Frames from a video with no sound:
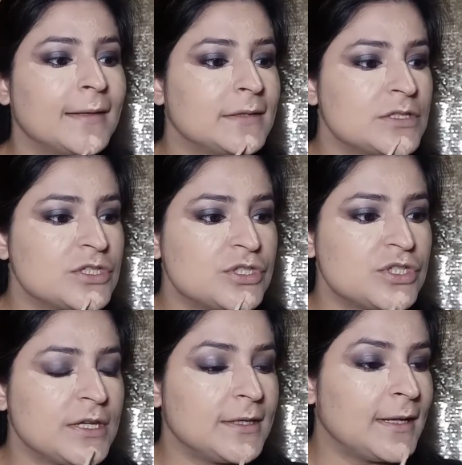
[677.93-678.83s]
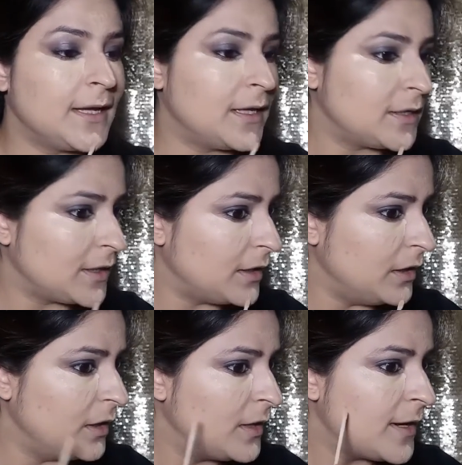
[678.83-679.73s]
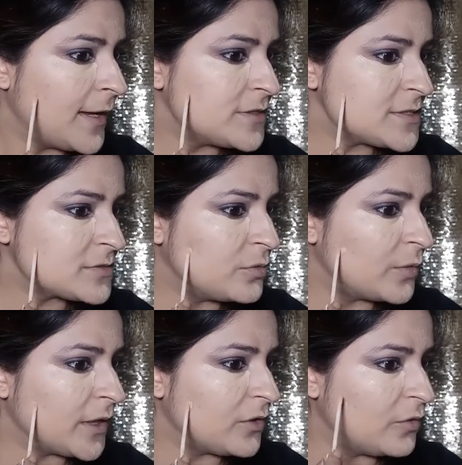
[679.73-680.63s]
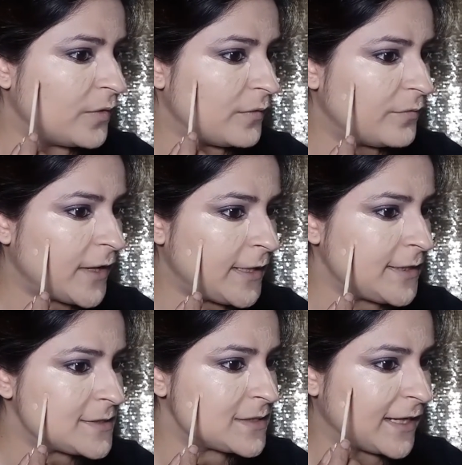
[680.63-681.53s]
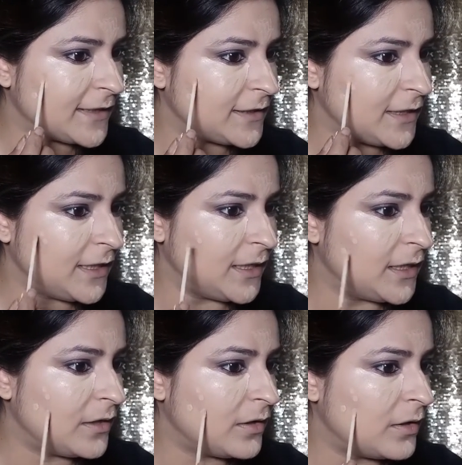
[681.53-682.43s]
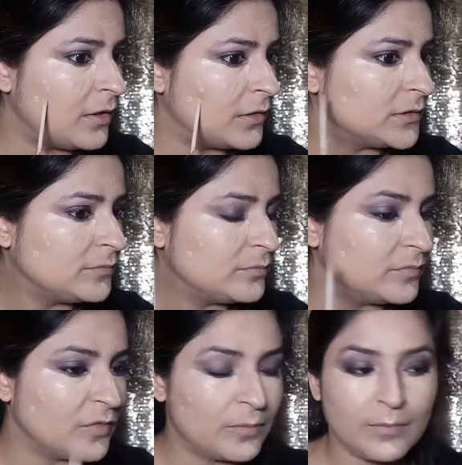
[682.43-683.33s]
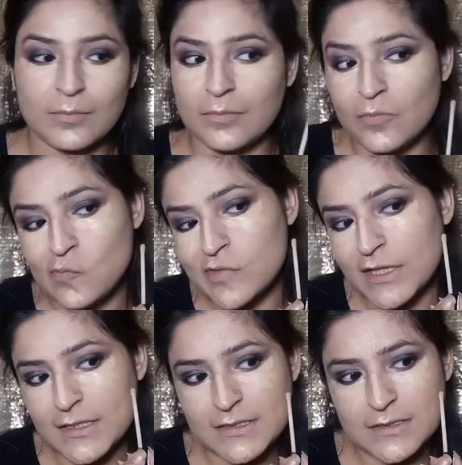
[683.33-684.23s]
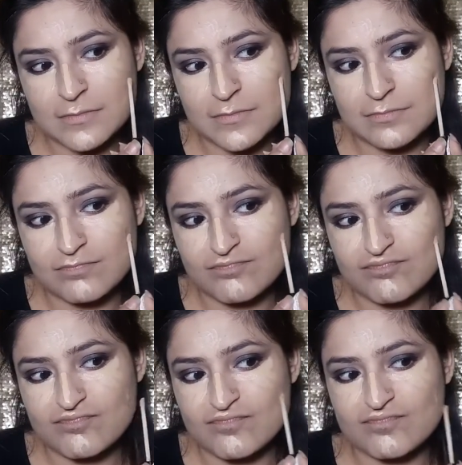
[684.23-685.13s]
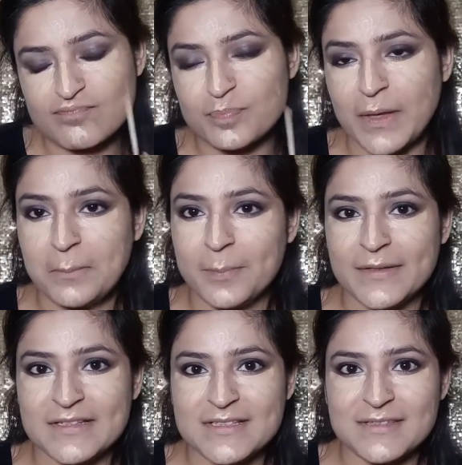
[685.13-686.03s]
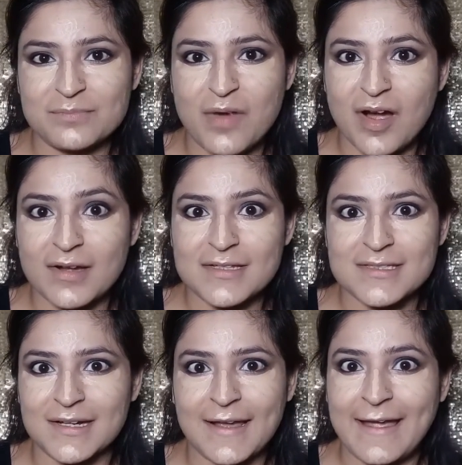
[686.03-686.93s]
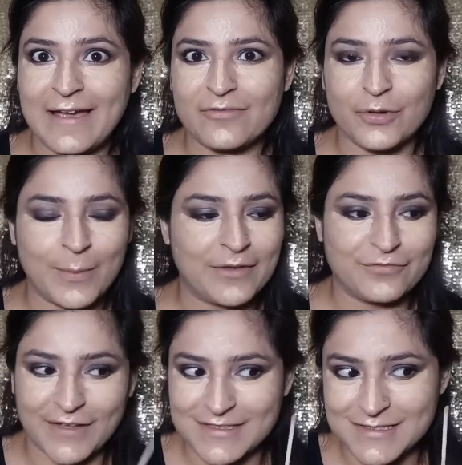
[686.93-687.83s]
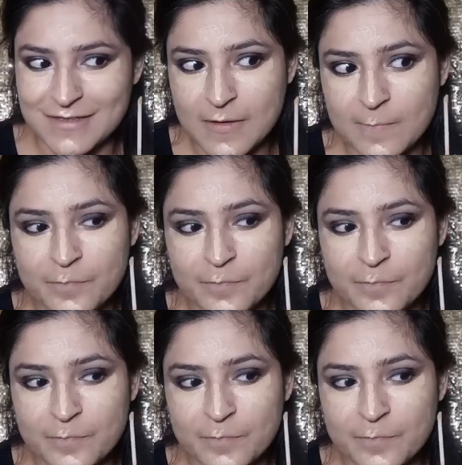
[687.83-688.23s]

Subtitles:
and the chin area, and just going over very slightly these pimple marks that I have on my face.